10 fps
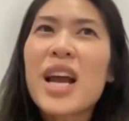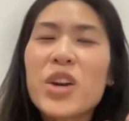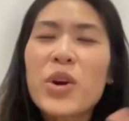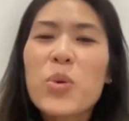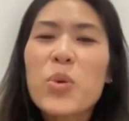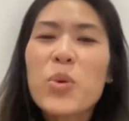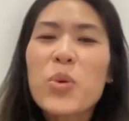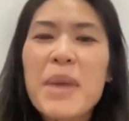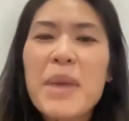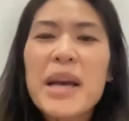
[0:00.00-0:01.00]
not knowing what I'm
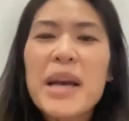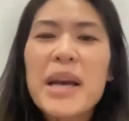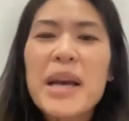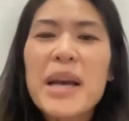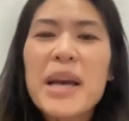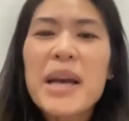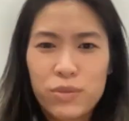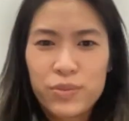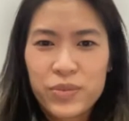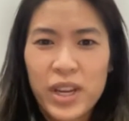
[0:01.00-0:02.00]
getting myself into,
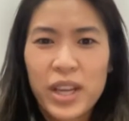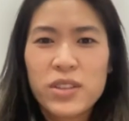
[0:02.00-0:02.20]
right?